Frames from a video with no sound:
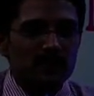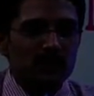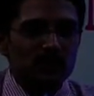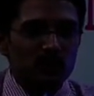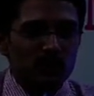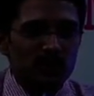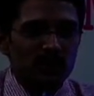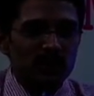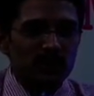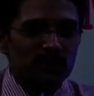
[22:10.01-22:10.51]

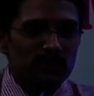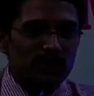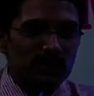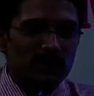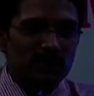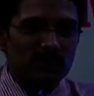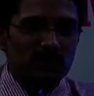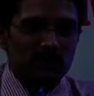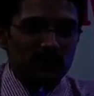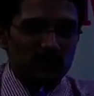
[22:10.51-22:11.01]
you keep it
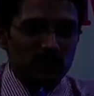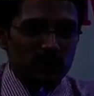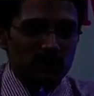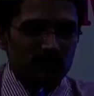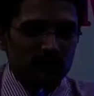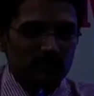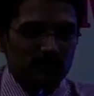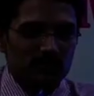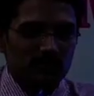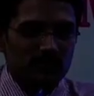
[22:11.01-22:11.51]
in your
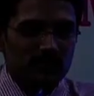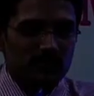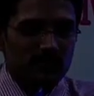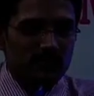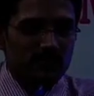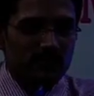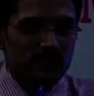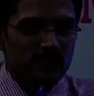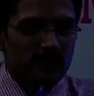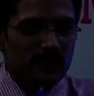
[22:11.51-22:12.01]
home
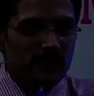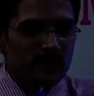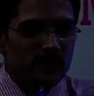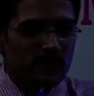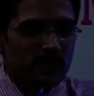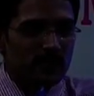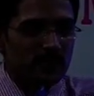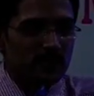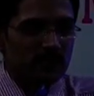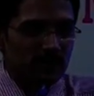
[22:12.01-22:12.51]

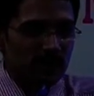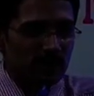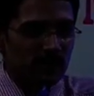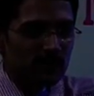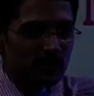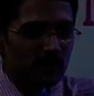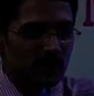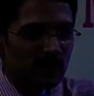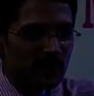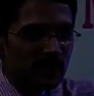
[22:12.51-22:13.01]
for
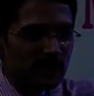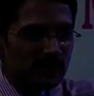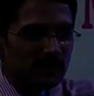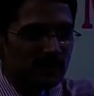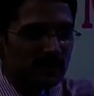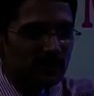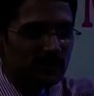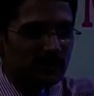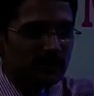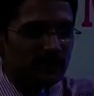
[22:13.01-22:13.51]
4
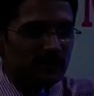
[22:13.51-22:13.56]
years,